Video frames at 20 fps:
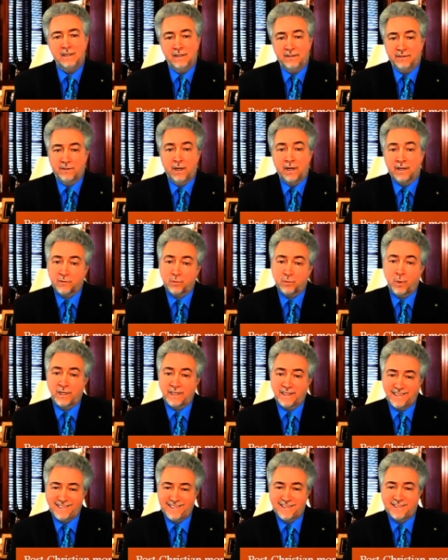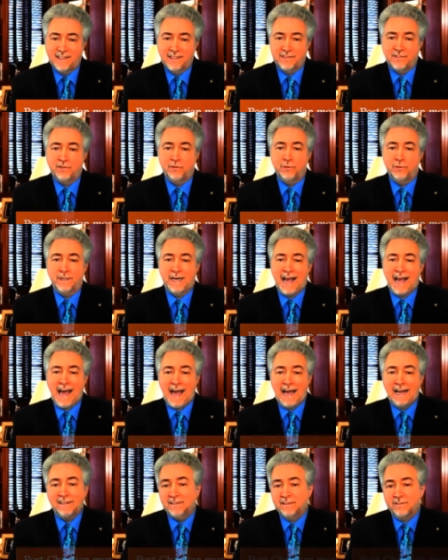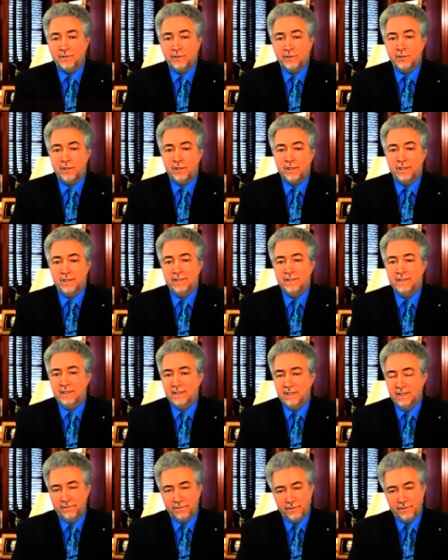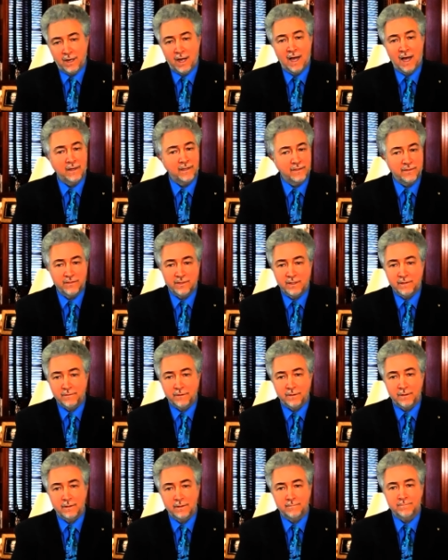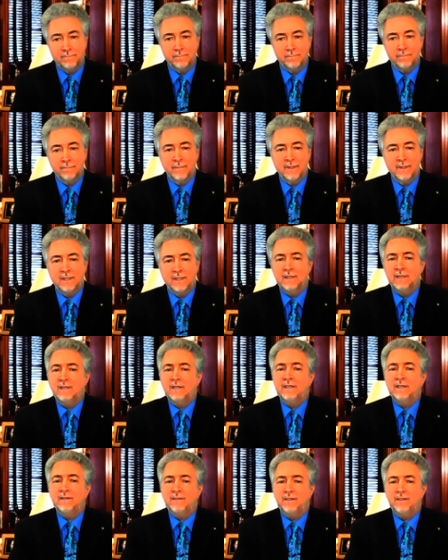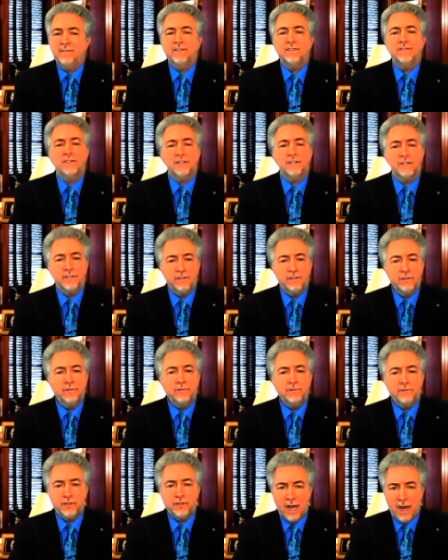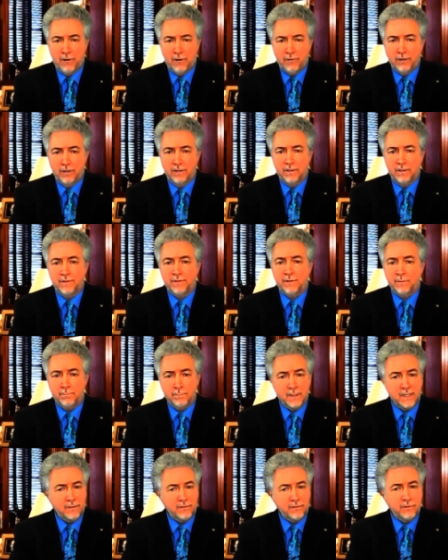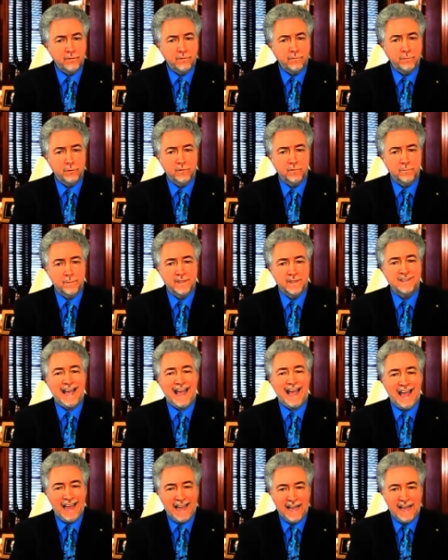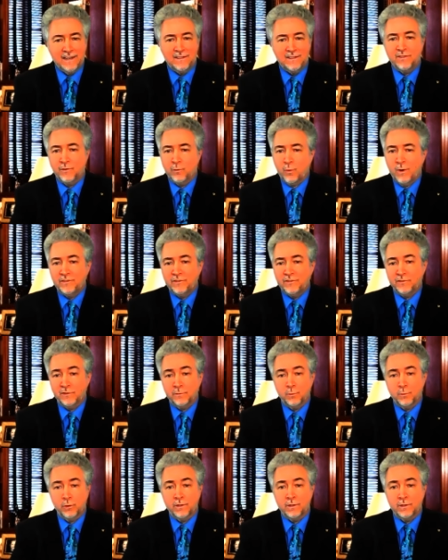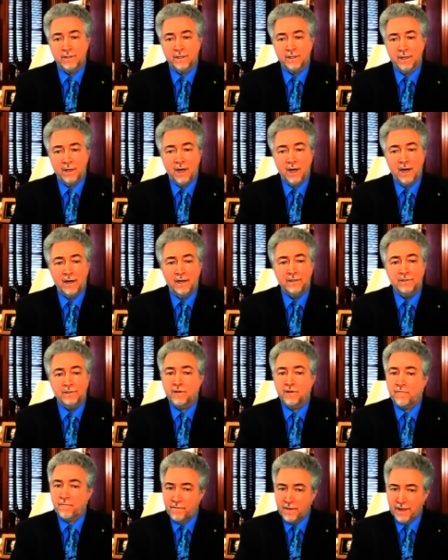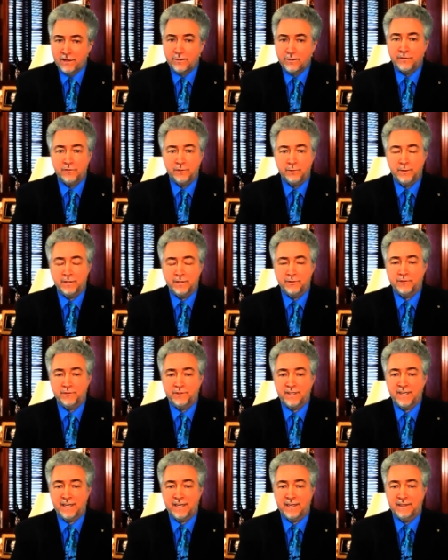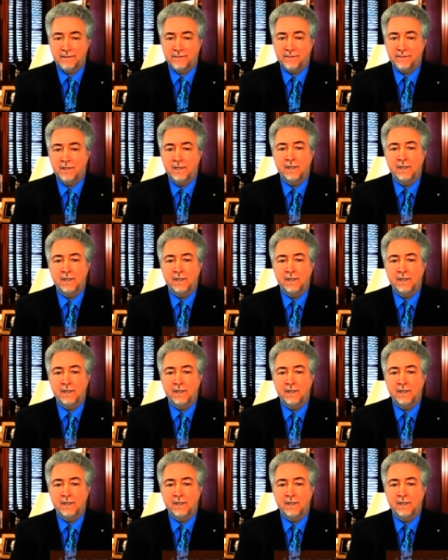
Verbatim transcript: As long as one consents to an act, it's good. If not, it's evil. This is a huge error the Me Too movement and the Western world at large fail to understand.